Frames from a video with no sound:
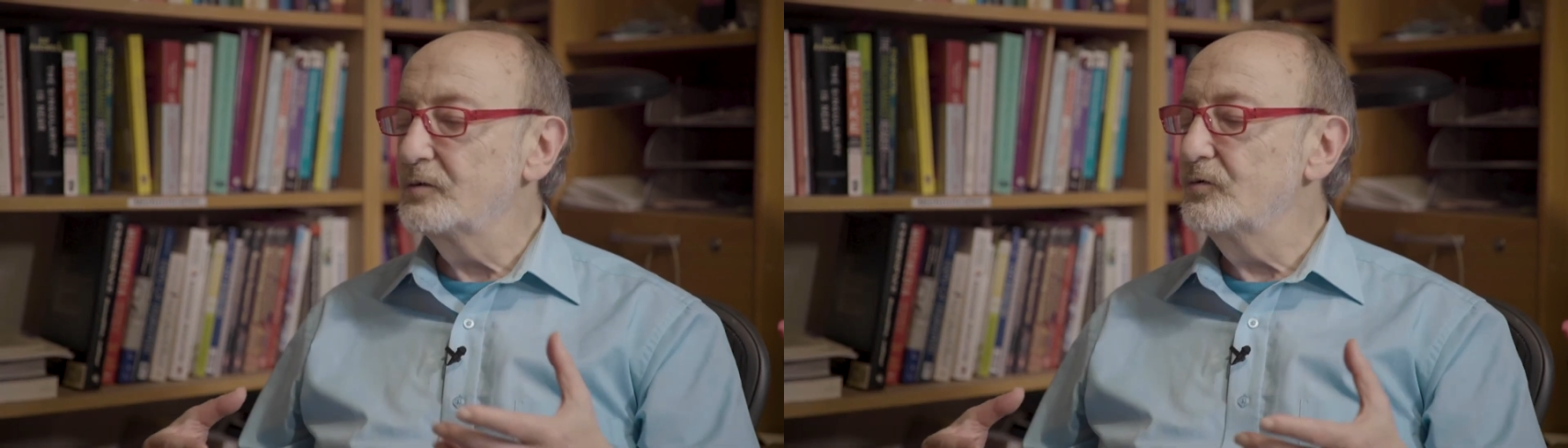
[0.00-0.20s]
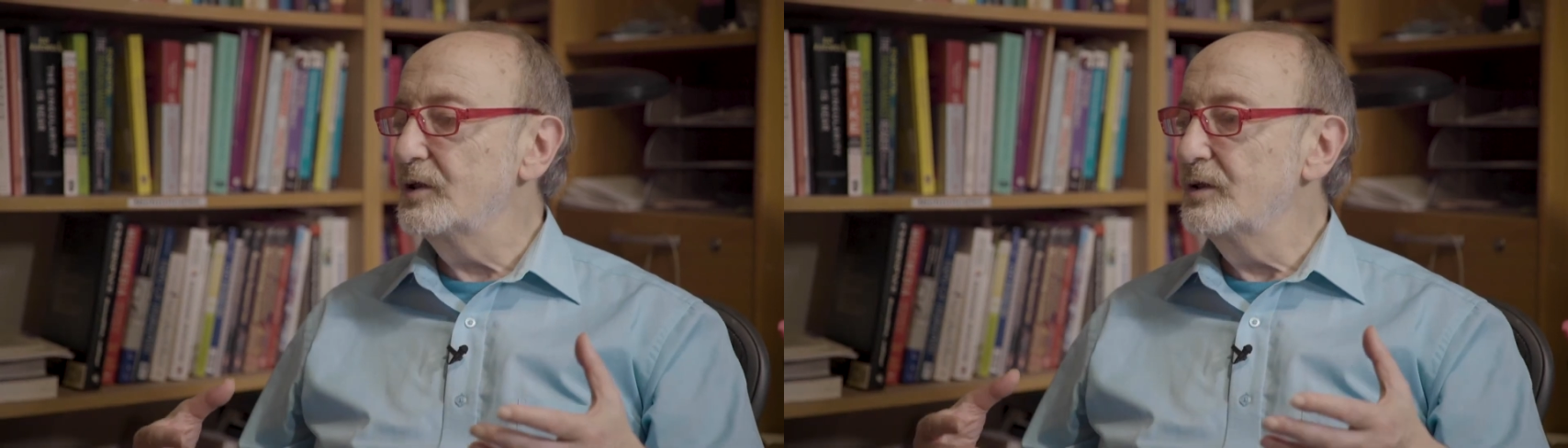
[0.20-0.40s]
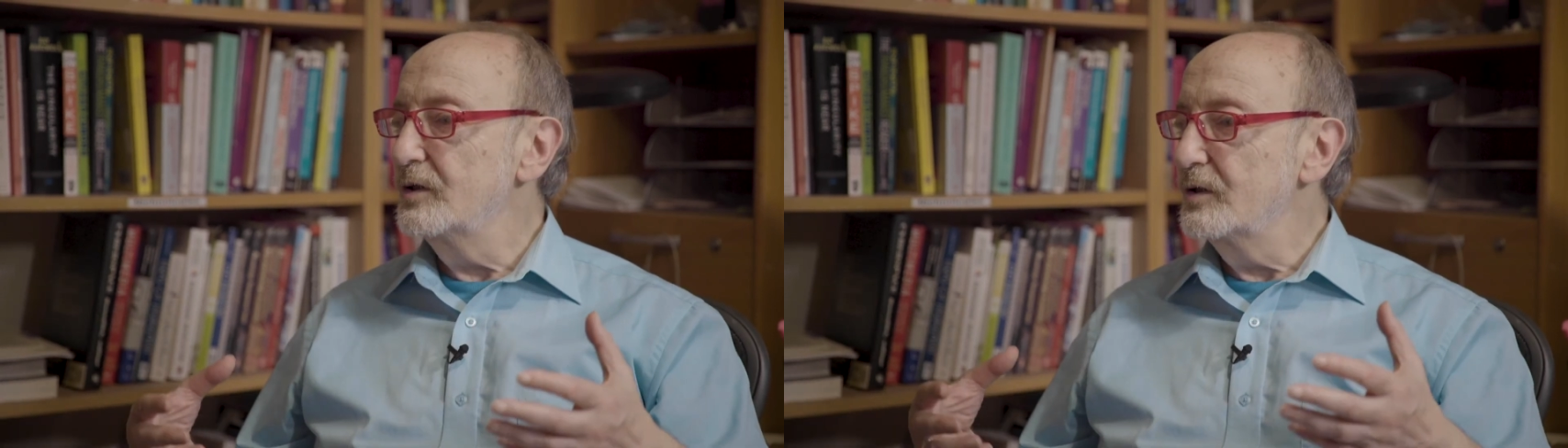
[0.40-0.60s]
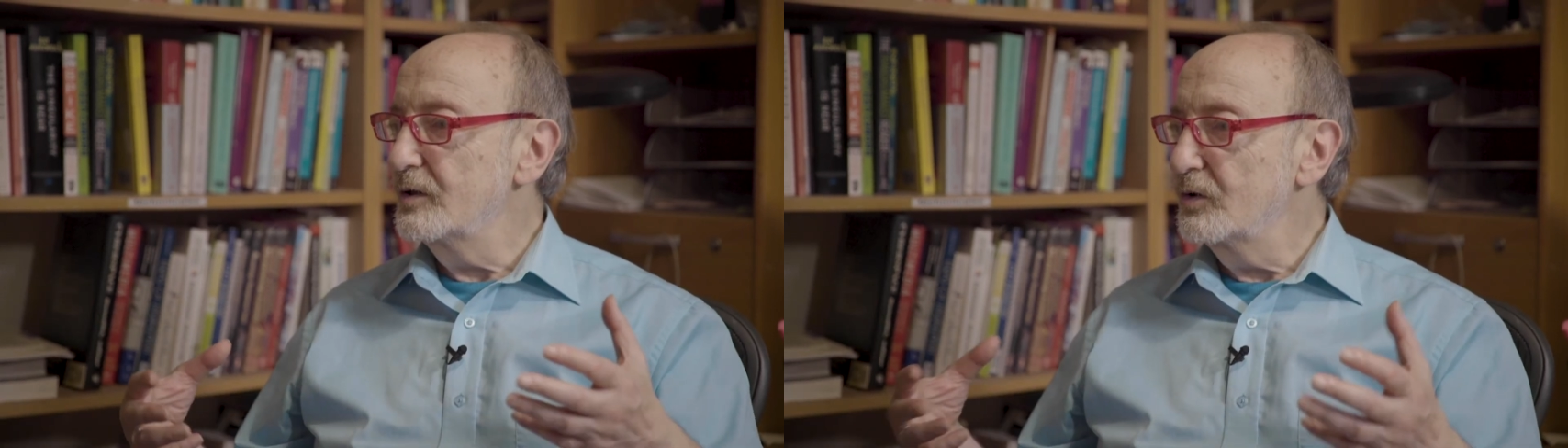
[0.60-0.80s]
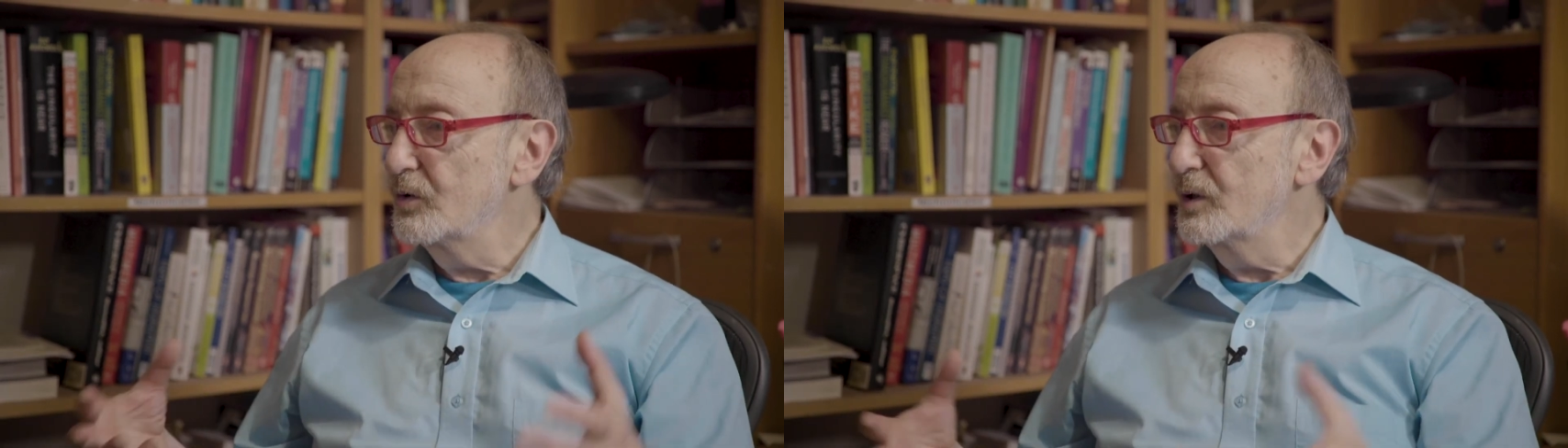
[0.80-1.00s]

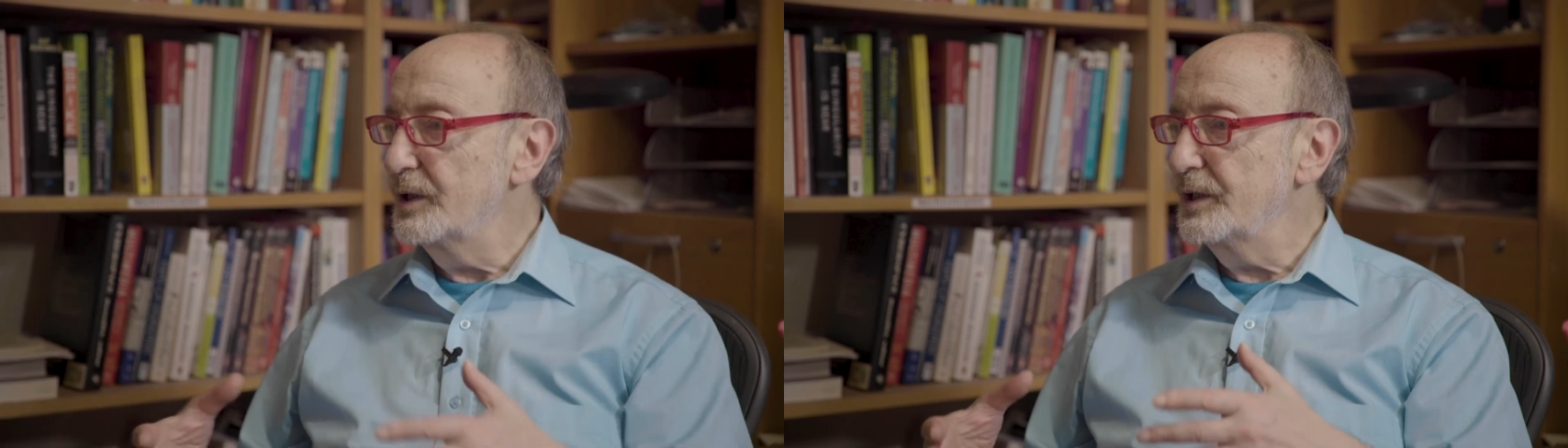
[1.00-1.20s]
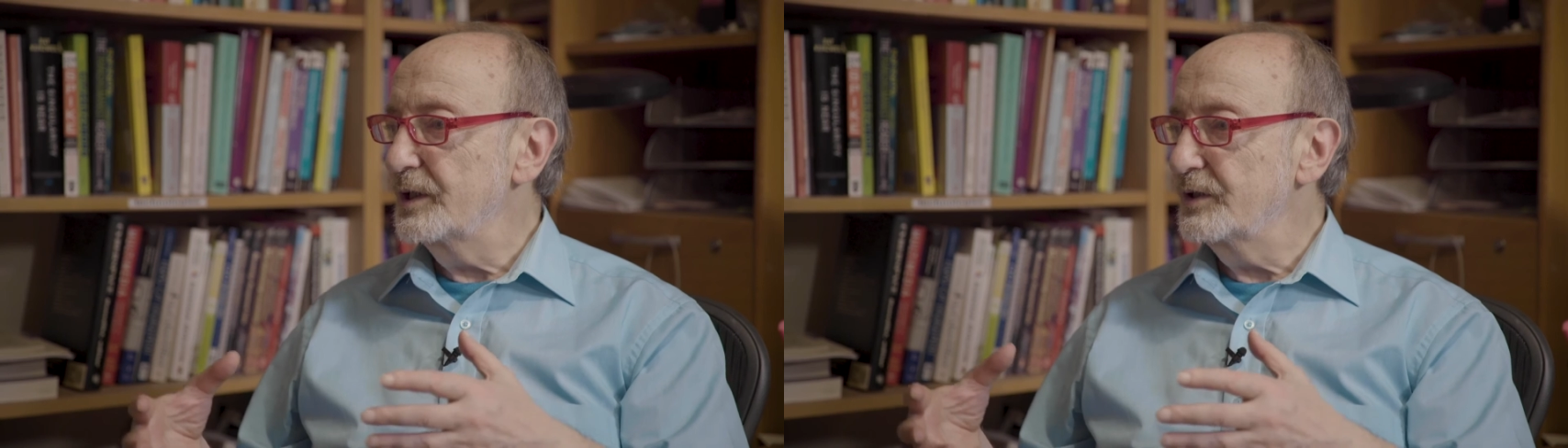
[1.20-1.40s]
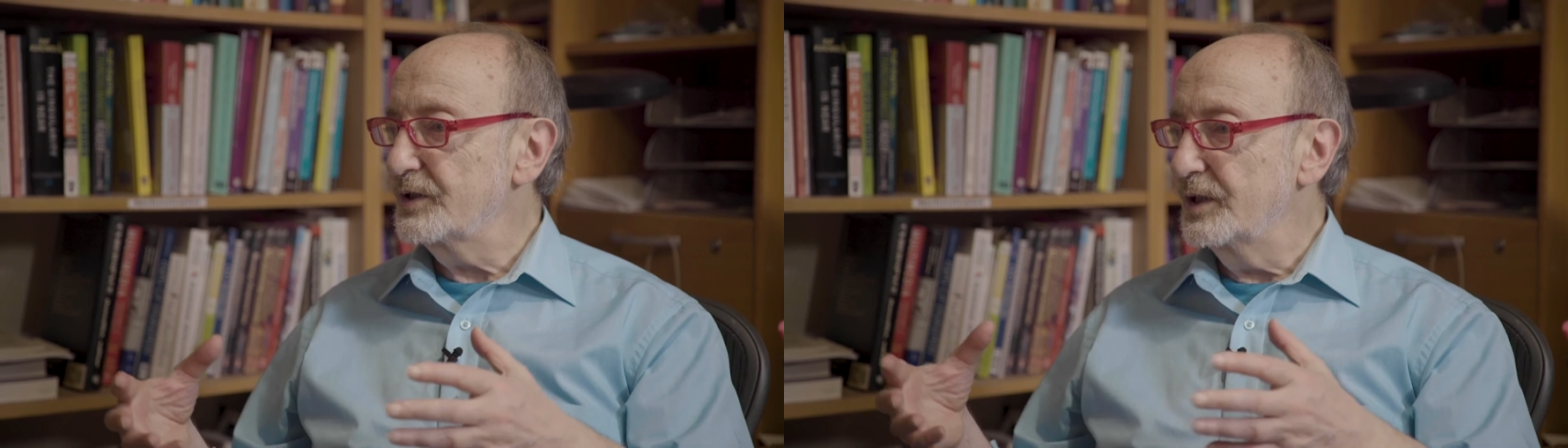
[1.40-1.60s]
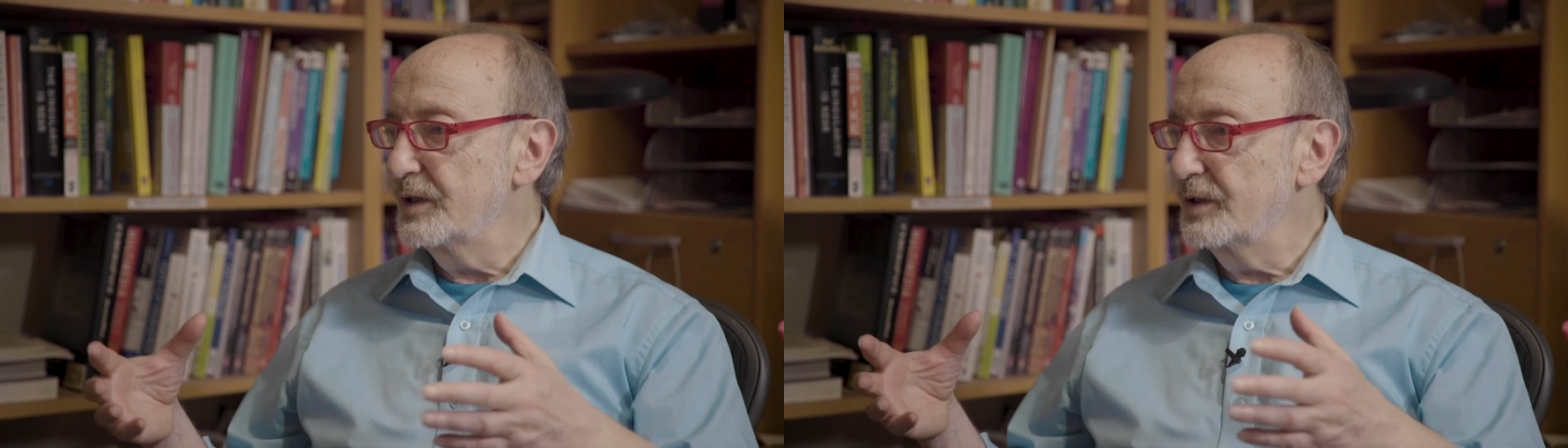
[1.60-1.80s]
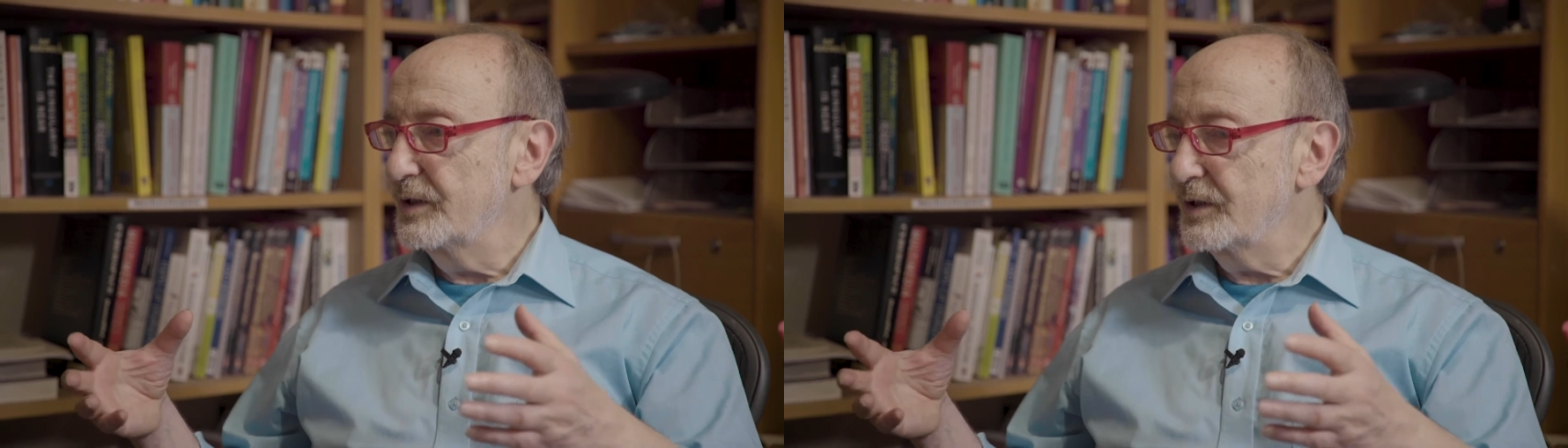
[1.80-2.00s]
with colleagues
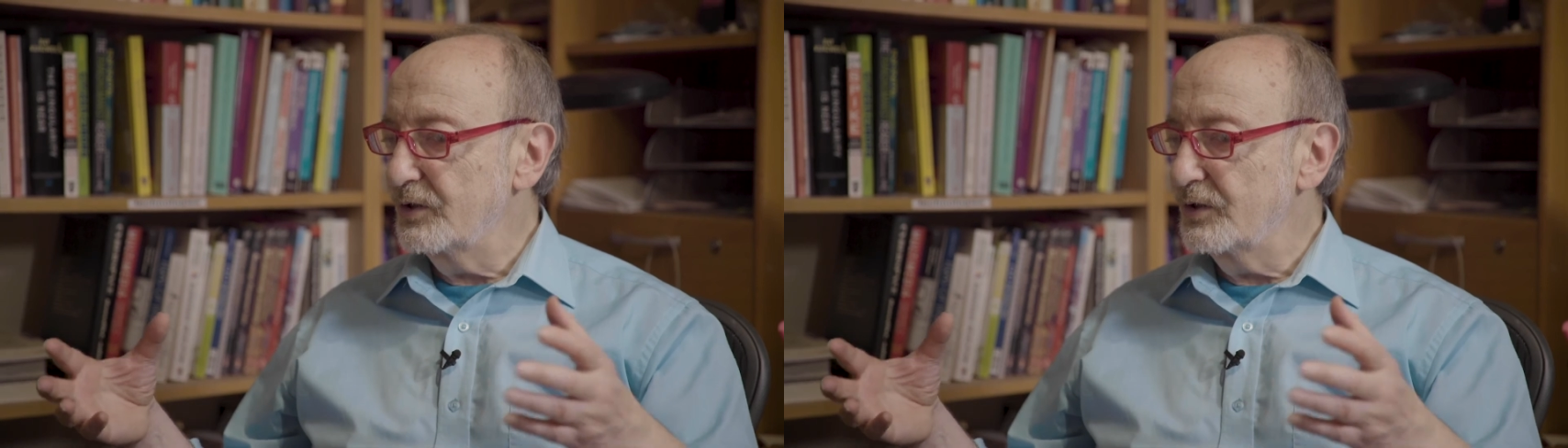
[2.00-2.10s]
and